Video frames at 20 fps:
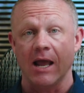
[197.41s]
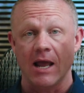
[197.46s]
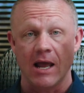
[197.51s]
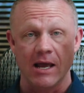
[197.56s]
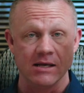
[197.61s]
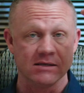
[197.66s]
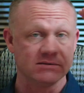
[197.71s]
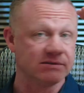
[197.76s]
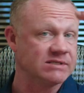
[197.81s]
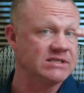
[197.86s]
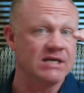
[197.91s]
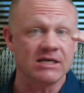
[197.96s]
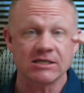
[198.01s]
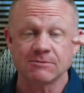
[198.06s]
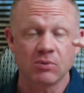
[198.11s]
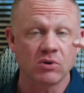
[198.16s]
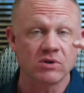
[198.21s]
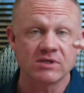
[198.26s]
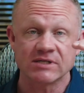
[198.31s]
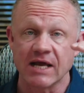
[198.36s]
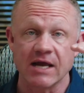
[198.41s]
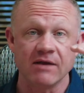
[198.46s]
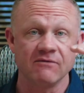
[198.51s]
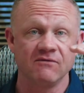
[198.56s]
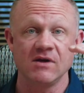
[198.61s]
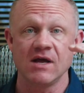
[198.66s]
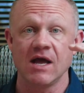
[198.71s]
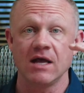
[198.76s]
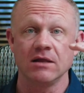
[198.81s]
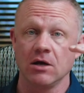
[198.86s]
a 6%
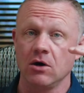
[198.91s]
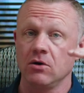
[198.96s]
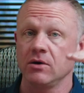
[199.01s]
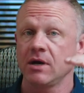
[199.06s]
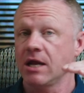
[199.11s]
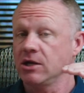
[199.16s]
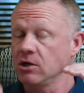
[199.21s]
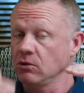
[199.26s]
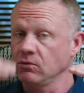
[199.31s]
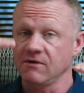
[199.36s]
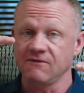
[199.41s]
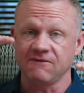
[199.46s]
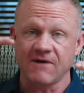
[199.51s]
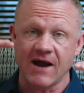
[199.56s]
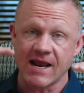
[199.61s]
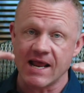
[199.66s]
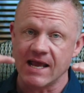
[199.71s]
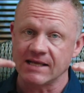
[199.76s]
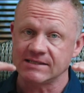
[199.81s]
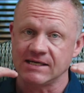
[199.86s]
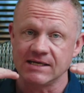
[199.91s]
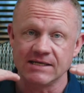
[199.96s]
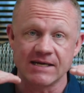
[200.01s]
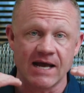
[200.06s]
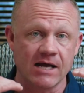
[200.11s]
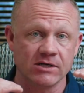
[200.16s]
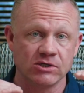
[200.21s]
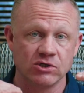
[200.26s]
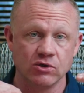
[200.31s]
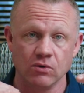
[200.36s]
VA loan and you're refinancing
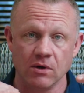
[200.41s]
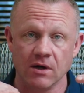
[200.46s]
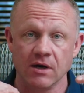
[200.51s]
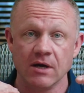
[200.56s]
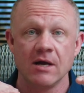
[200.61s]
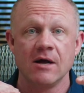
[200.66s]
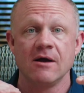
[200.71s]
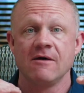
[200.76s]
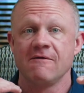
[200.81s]
down to a